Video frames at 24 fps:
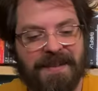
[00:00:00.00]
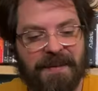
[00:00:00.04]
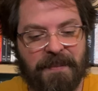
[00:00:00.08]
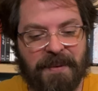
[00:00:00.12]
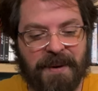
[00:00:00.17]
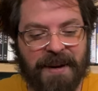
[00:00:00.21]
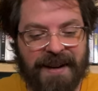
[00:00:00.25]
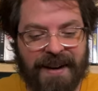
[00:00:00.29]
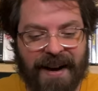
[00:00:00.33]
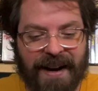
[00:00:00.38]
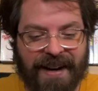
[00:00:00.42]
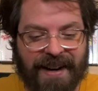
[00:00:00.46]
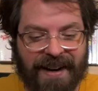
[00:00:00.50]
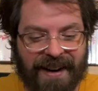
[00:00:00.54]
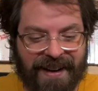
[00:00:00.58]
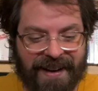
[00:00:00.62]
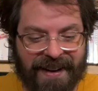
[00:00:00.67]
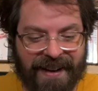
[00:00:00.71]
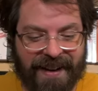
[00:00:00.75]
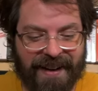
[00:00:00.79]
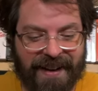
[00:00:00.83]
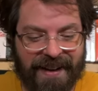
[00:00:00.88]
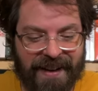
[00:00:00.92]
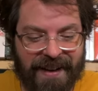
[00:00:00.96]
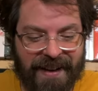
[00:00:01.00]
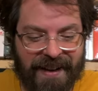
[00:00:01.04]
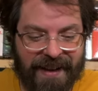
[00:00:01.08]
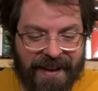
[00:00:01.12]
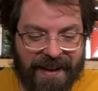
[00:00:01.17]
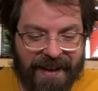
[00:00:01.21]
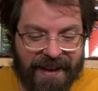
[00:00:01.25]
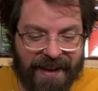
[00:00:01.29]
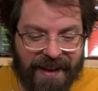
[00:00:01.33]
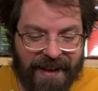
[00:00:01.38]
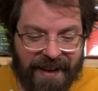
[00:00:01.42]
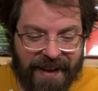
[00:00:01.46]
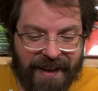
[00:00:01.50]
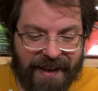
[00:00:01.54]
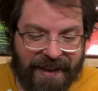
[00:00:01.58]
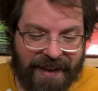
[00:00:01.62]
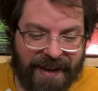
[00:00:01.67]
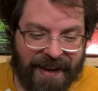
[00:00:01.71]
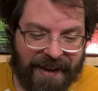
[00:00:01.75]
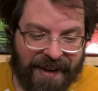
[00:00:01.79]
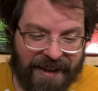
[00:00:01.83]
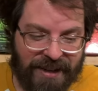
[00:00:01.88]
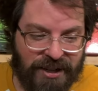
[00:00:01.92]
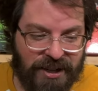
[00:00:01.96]
pretty iconic.
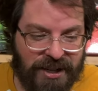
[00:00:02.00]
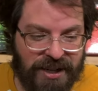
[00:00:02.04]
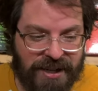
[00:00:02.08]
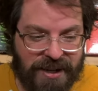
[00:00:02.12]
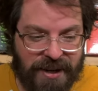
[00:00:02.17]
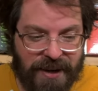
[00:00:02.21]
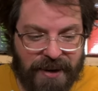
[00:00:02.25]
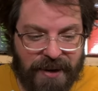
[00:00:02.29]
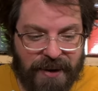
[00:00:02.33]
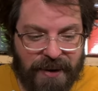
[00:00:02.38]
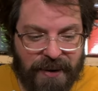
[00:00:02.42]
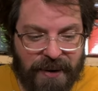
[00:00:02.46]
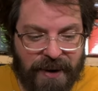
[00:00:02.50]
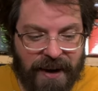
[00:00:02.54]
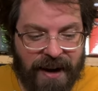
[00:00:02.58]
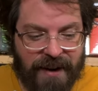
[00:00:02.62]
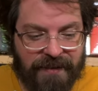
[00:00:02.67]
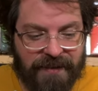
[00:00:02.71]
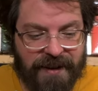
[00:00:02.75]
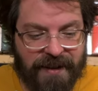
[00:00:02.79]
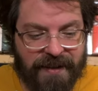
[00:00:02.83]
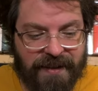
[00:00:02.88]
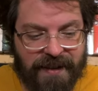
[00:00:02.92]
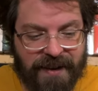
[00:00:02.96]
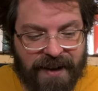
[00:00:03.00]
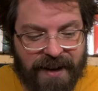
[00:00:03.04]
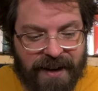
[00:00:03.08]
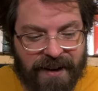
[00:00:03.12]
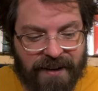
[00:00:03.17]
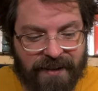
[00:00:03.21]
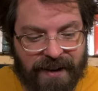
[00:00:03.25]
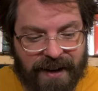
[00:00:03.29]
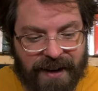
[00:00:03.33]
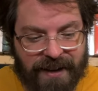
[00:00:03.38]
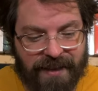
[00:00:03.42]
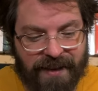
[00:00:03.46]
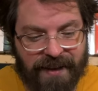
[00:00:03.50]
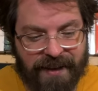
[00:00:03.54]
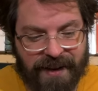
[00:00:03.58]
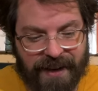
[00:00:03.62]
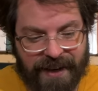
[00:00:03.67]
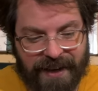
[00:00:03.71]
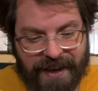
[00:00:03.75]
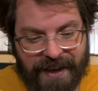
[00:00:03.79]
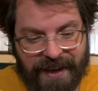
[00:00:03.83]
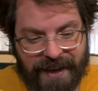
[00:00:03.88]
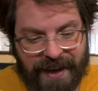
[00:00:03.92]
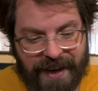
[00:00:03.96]
Can I show everything here? I think I
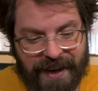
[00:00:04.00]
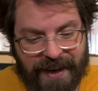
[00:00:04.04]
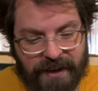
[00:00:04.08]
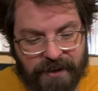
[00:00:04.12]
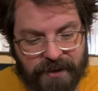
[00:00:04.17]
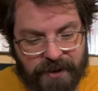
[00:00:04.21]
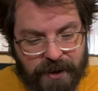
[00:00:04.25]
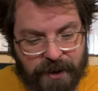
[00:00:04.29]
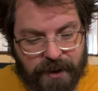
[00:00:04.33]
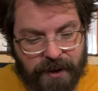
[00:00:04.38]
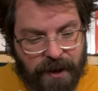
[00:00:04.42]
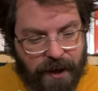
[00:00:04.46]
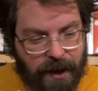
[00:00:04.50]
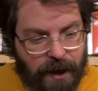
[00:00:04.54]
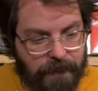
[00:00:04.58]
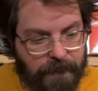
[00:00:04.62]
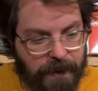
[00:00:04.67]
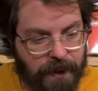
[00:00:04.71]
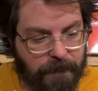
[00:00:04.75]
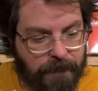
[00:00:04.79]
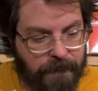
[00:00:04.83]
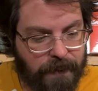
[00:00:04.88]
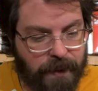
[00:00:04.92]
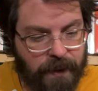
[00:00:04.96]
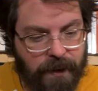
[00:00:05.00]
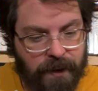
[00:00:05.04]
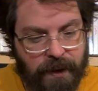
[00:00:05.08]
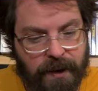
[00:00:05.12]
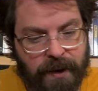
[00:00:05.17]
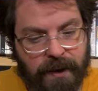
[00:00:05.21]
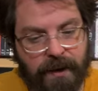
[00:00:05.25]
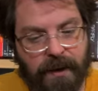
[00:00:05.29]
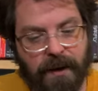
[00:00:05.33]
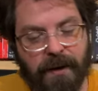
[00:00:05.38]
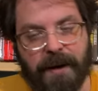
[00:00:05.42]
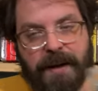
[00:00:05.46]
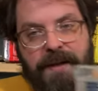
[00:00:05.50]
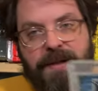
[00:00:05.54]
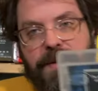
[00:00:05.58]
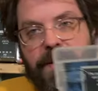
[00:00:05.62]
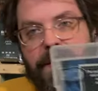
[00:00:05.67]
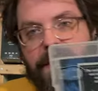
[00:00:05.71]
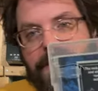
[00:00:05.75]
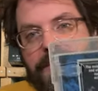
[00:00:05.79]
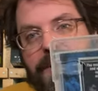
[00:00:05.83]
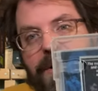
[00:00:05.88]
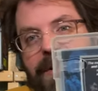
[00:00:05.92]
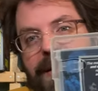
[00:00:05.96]
can. Here's the comic book. All right, so
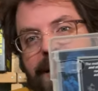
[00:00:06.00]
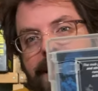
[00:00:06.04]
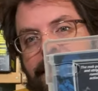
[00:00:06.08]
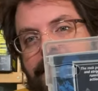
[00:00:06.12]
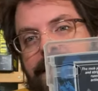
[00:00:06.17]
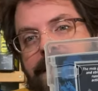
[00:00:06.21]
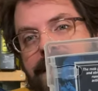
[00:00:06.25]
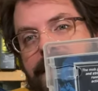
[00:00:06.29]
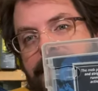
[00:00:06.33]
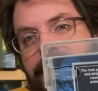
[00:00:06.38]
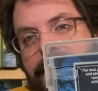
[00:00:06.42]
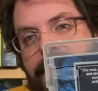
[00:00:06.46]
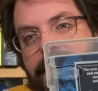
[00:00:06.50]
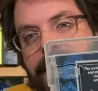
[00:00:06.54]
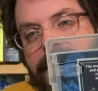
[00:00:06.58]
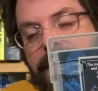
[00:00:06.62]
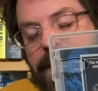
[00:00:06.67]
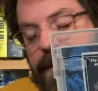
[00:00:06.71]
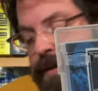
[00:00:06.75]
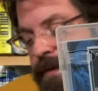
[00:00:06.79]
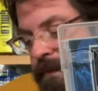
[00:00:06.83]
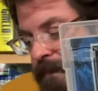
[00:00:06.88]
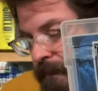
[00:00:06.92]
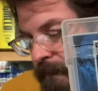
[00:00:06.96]
there's our interior.